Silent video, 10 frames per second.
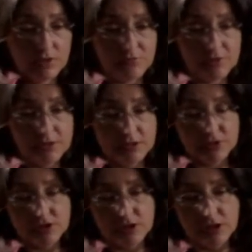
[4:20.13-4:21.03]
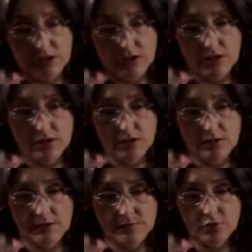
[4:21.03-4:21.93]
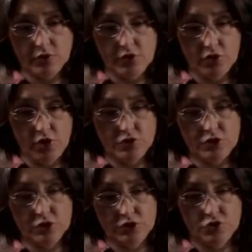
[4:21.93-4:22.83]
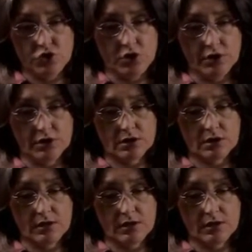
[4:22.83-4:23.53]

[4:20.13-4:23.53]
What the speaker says: very interesting chronological chart